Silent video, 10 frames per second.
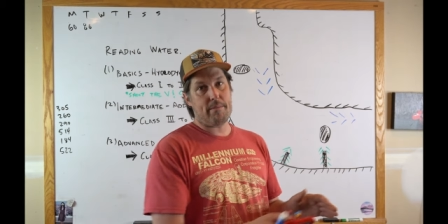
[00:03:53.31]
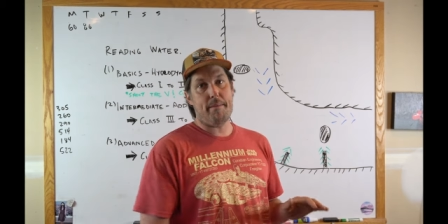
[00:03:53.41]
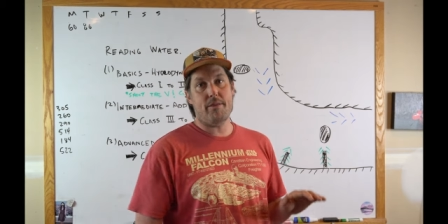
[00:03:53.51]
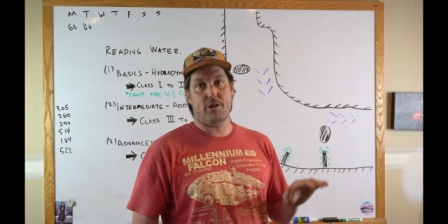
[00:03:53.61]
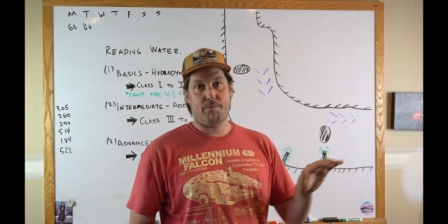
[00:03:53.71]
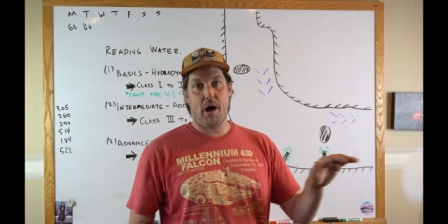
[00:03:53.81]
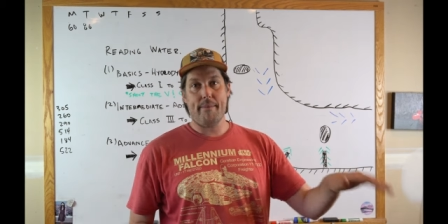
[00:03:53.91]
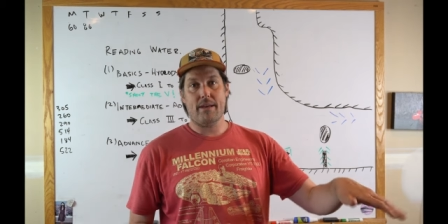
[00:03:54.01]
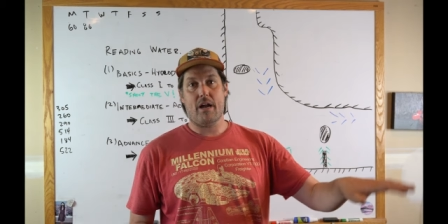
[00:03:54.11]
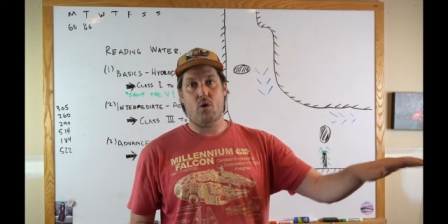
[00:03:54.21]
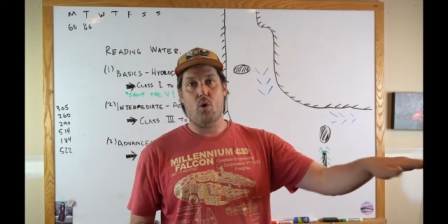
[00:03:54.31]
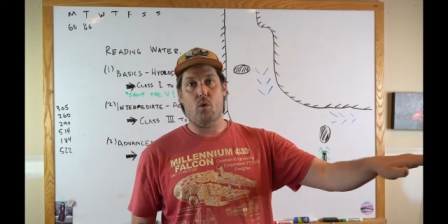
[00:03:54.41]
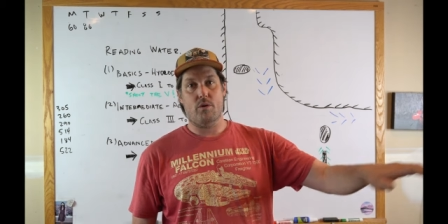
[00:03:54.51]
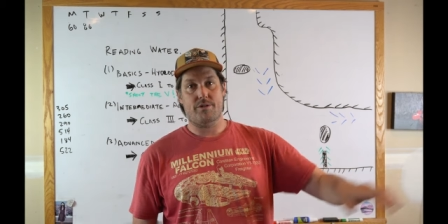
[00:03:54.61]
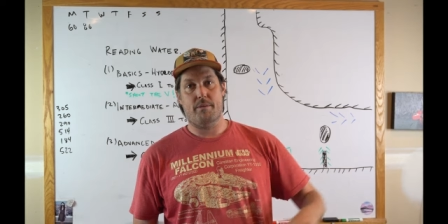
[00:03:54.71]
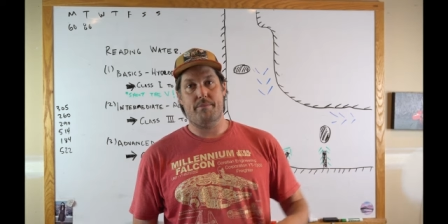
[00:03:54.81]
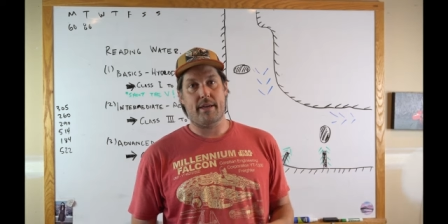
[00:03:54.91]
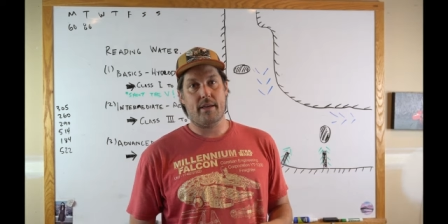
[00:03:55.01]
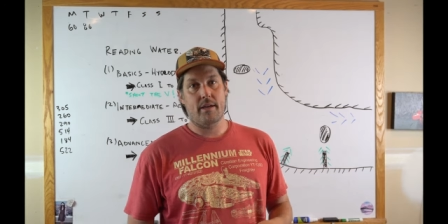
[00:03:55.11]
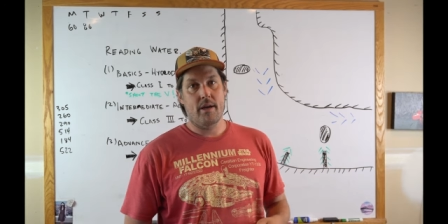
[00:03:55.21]
Maybe there's probably not a hole or
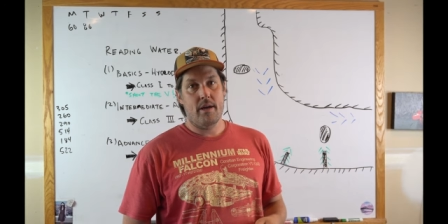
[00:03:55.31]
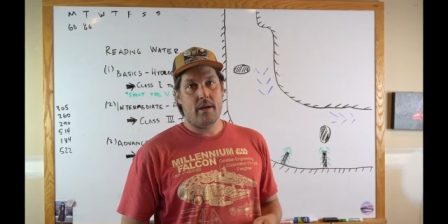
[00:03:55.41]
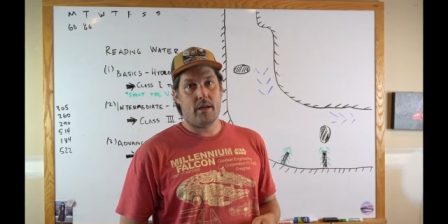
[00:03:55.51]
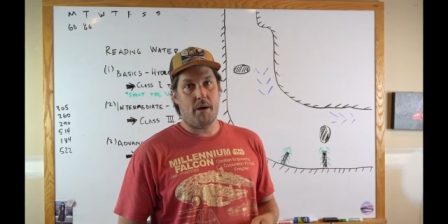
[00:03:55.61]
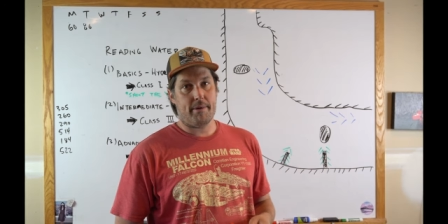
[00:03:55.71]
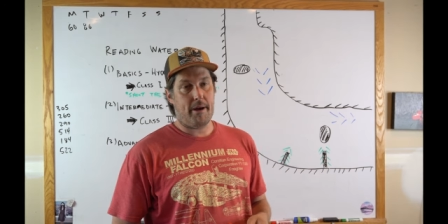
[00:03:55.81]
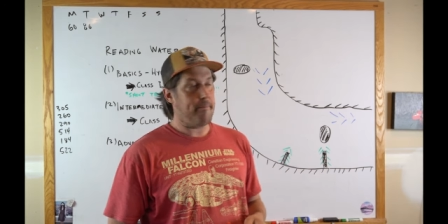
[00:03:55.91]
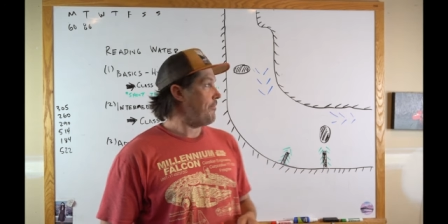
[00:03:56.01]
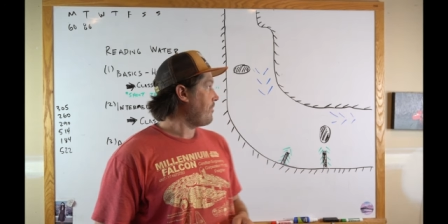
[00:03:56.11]
something coming up.